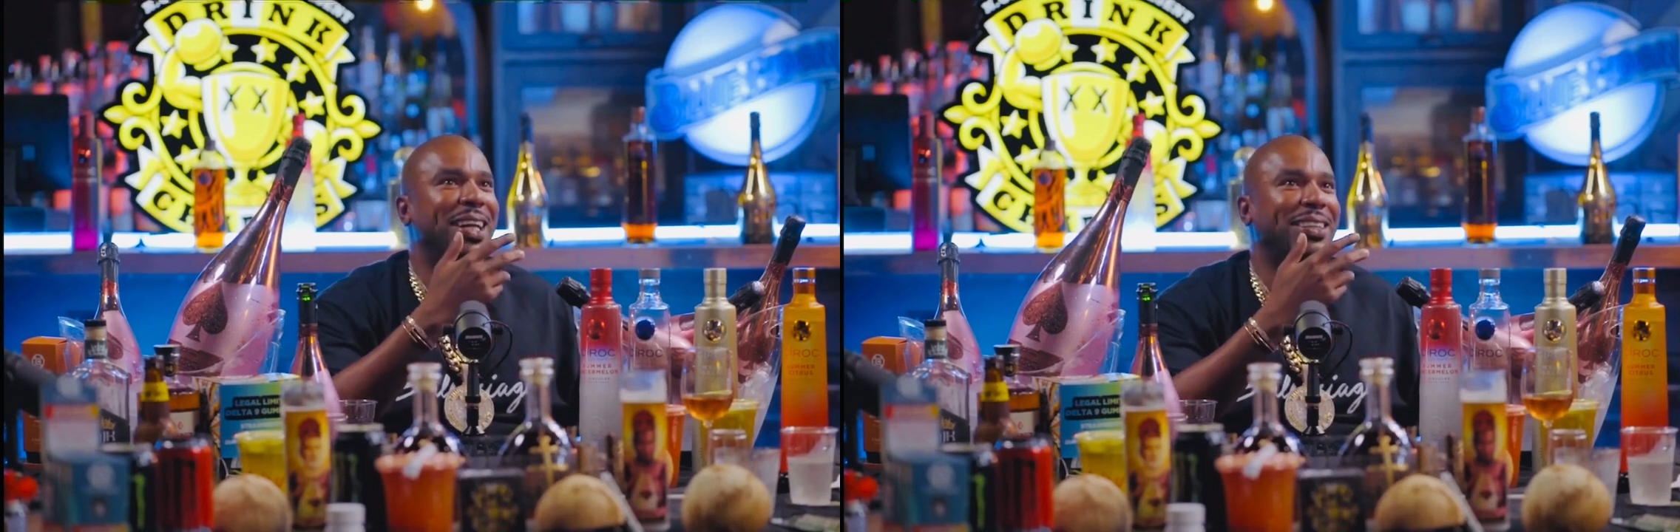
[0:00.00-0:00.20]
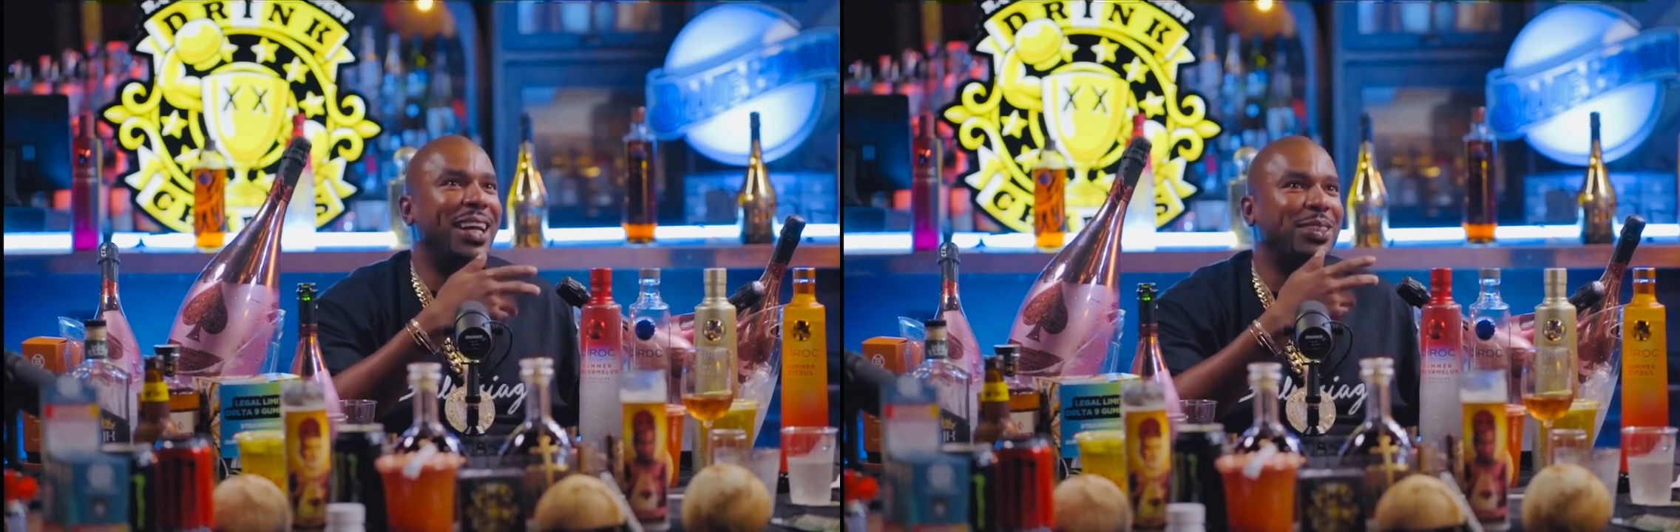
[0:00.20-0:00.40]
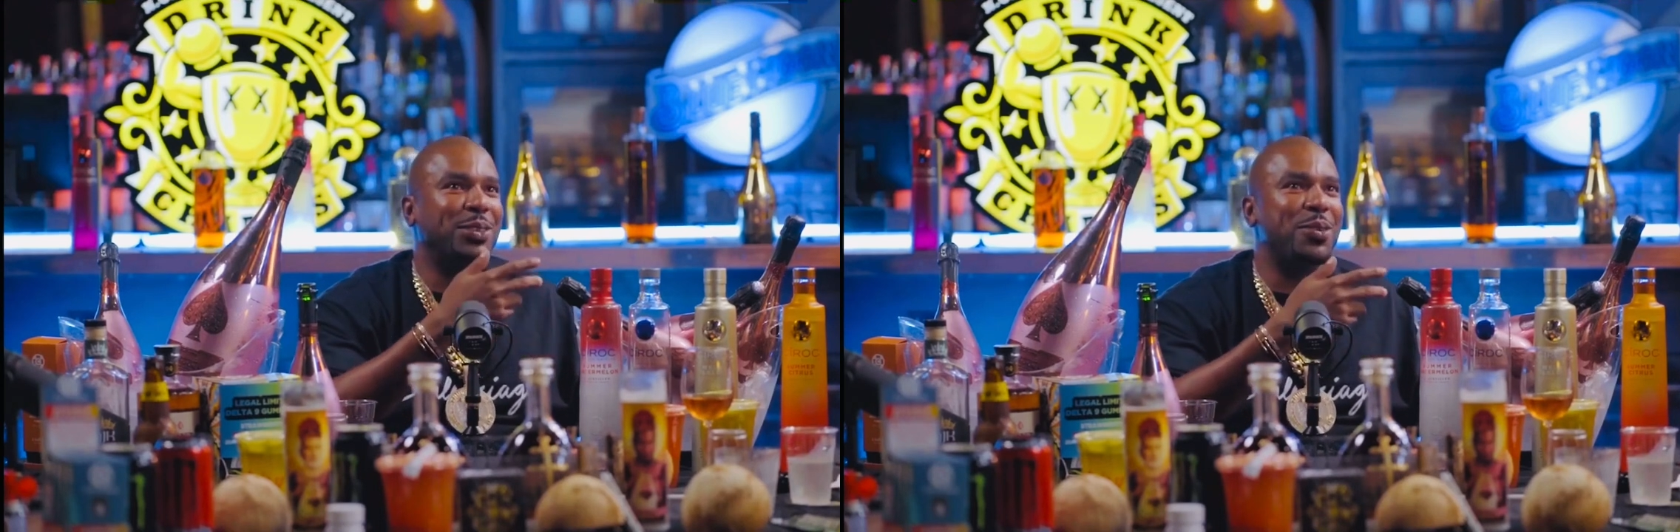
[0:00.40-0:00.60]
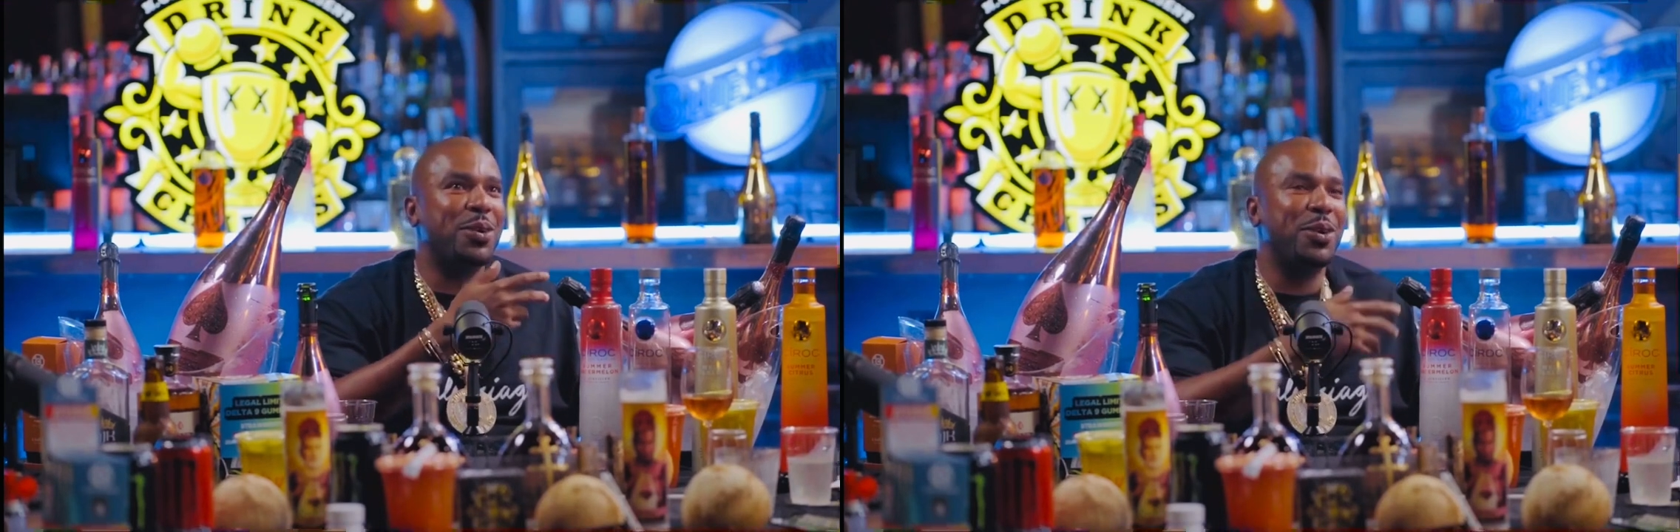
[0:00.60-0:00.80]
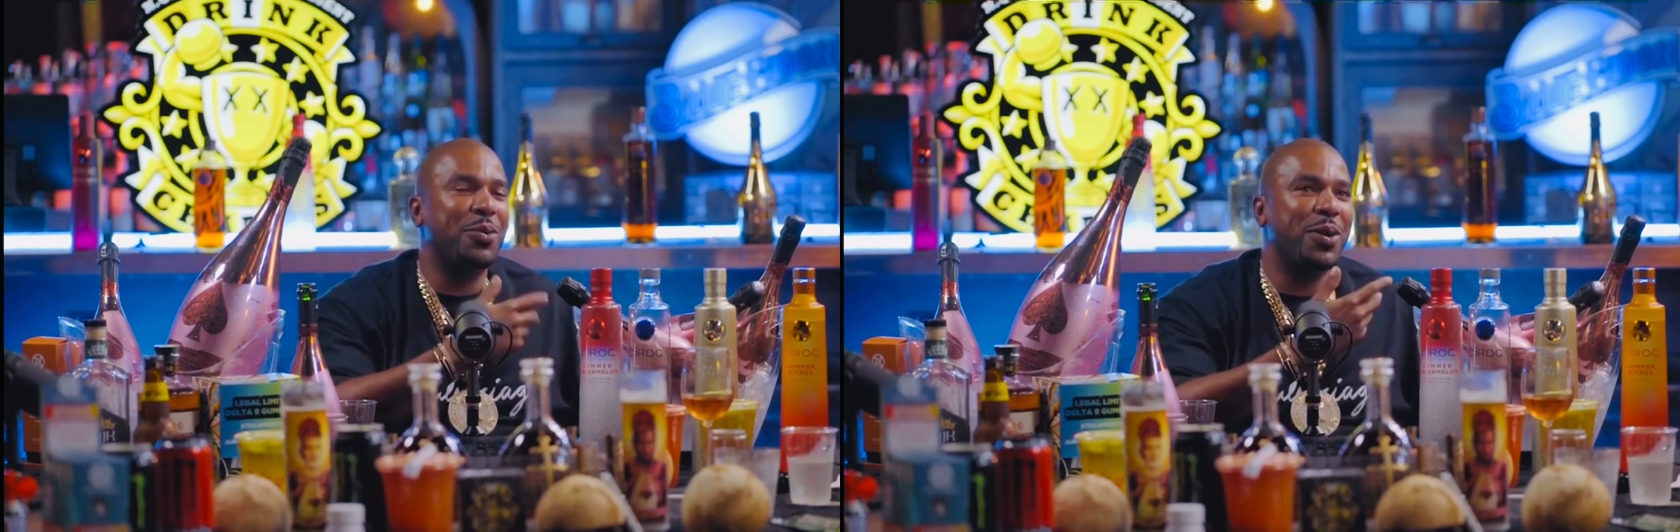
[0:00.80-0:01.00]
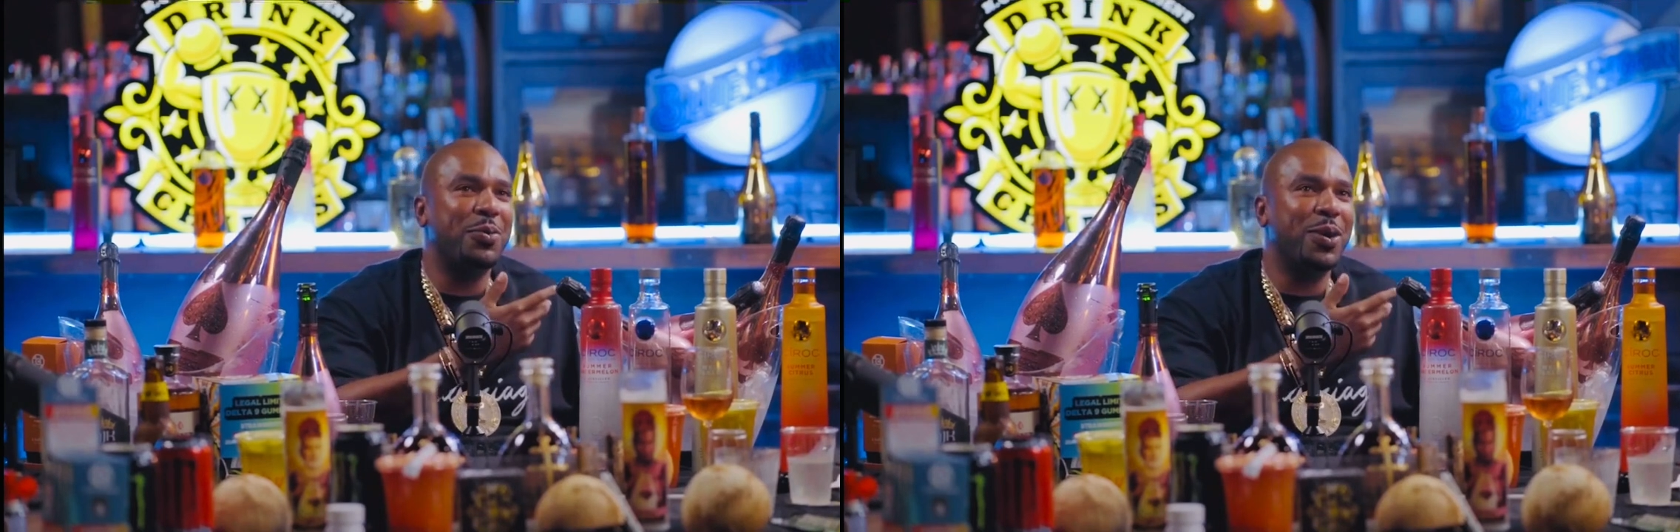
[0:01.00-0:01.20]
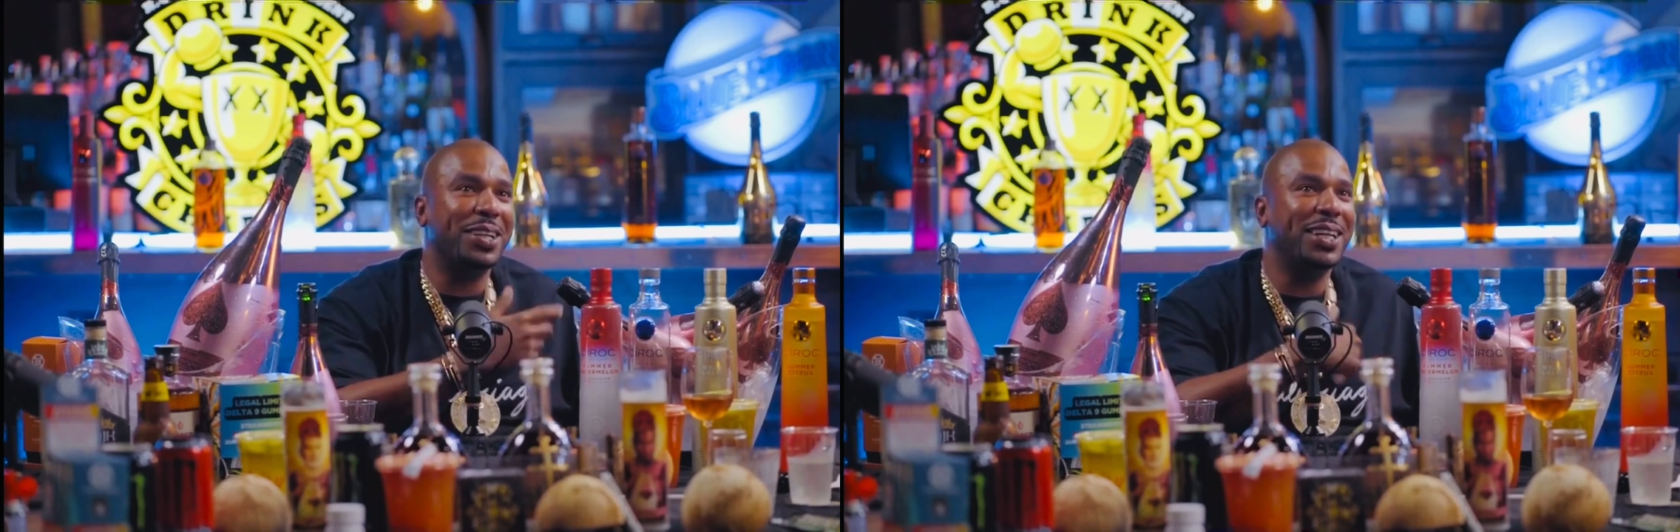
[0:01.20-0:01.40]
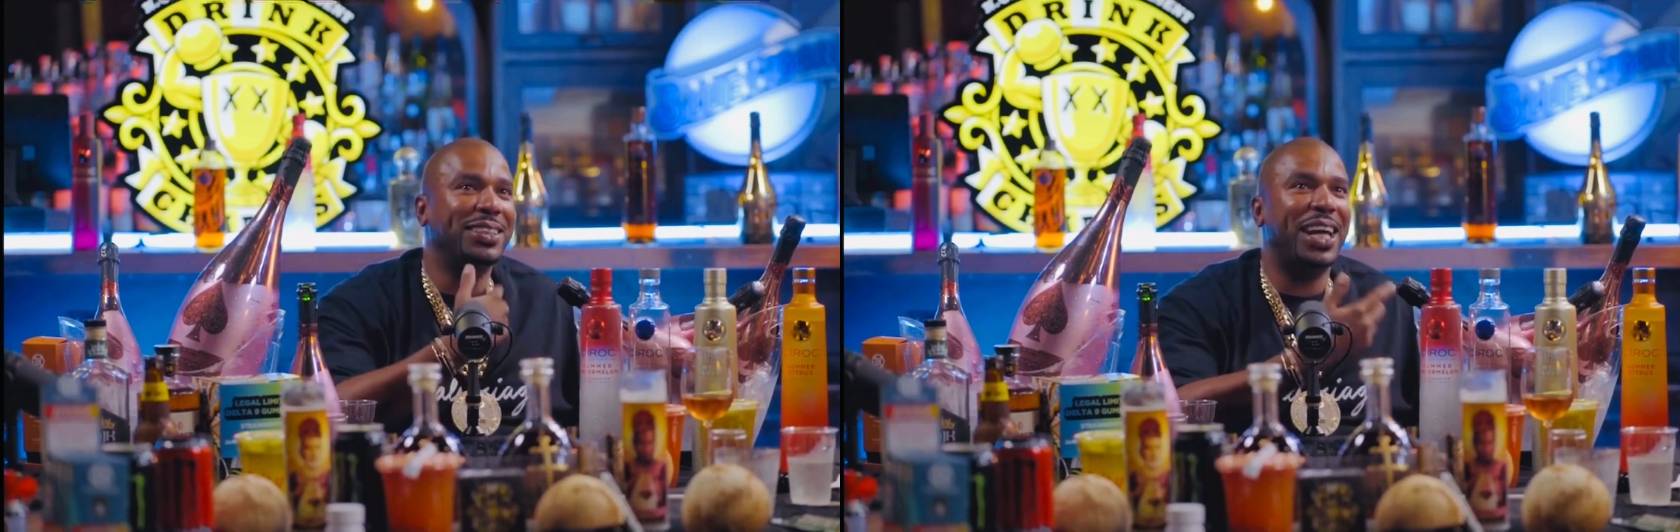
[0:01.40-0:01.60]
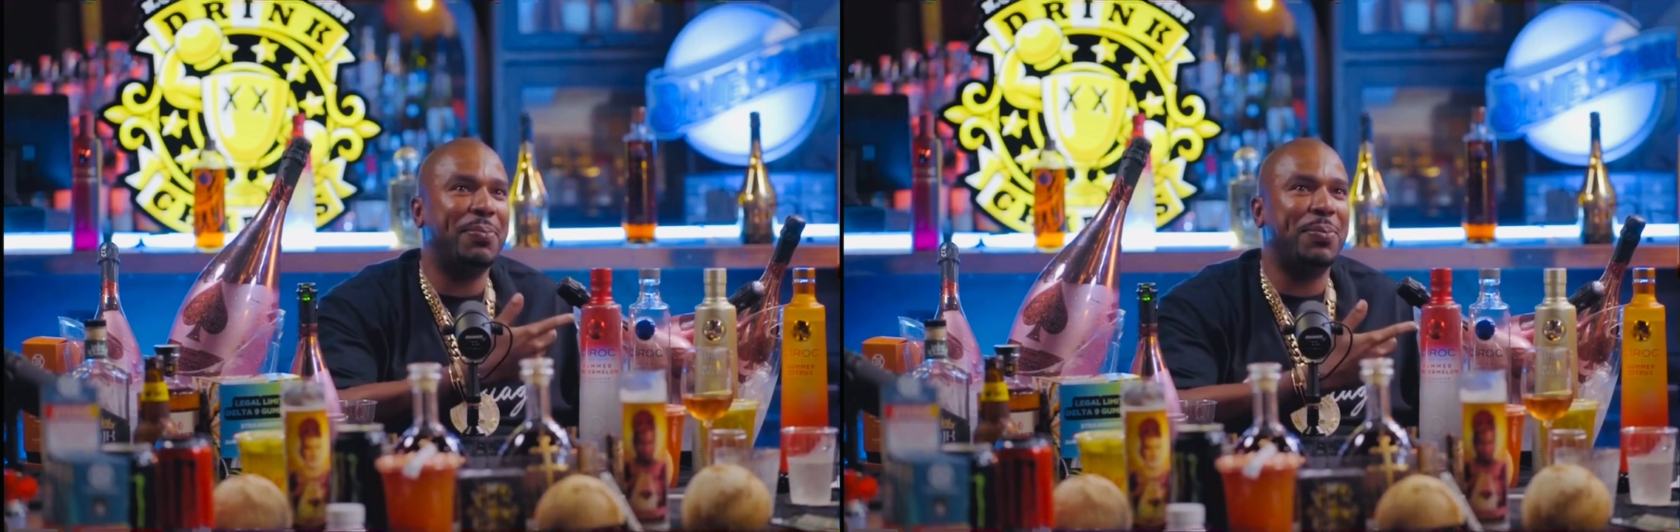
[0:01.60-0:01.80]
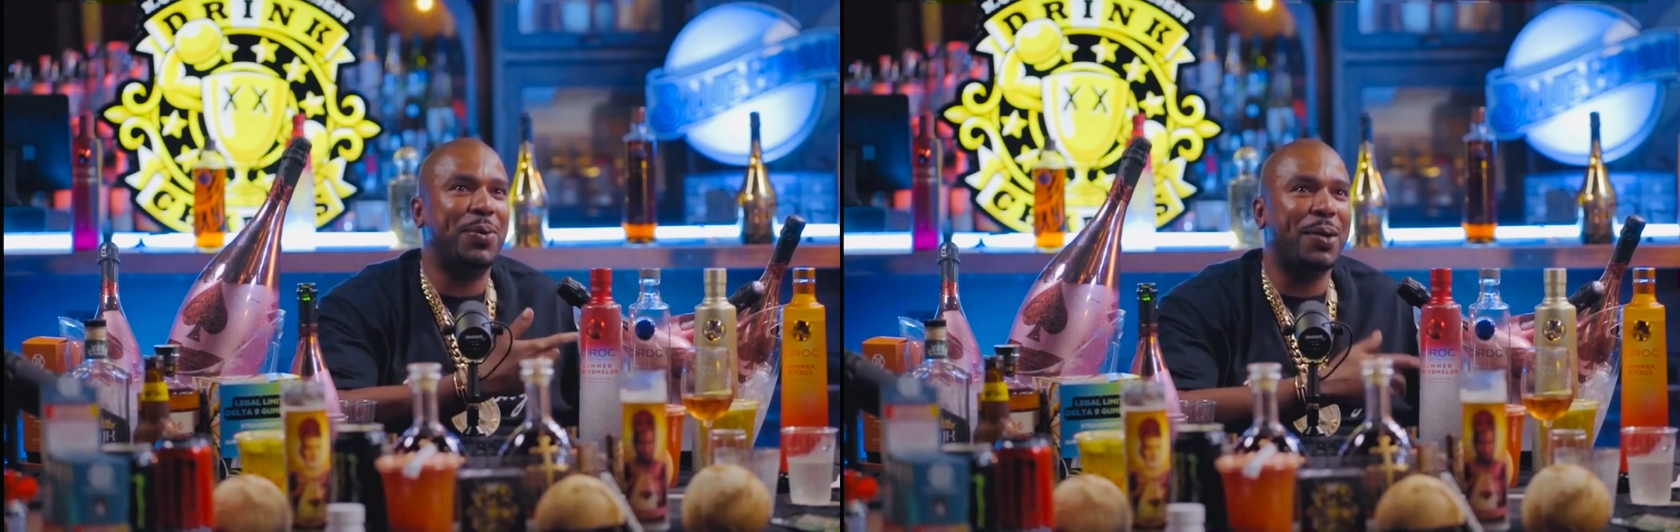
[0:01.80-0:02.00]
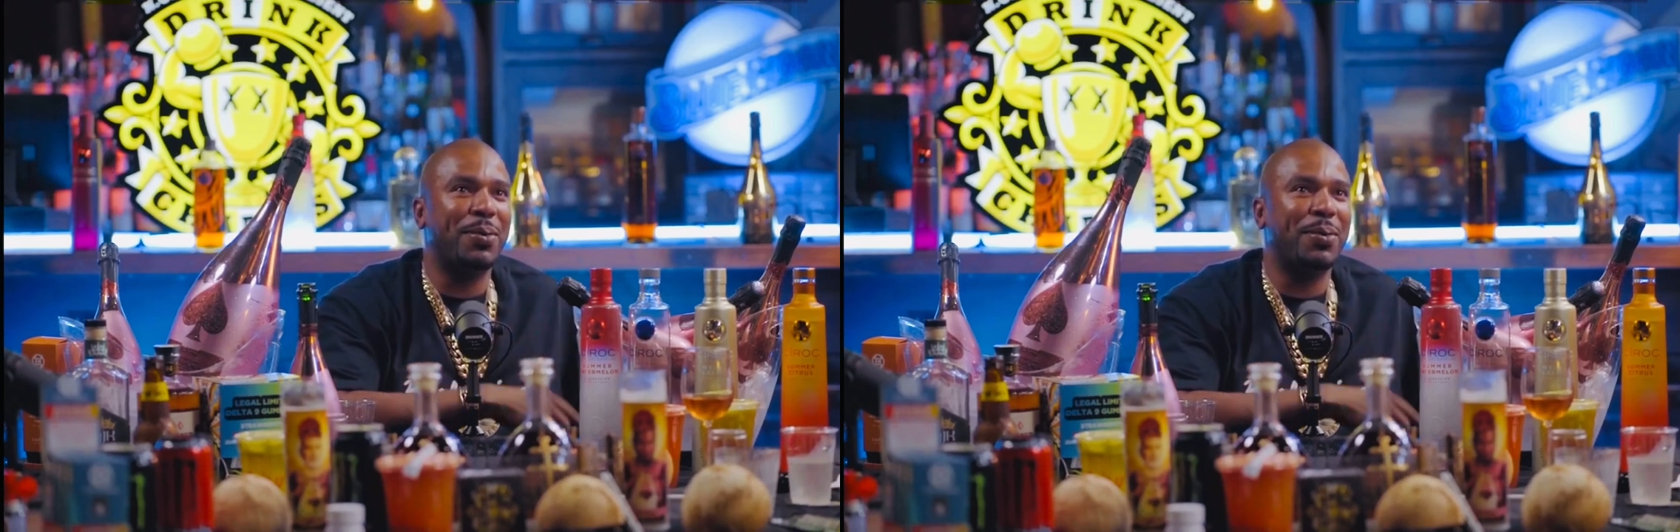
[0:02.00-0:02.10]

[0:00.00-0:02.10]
I had a song called "What What," and I used to hate people coming up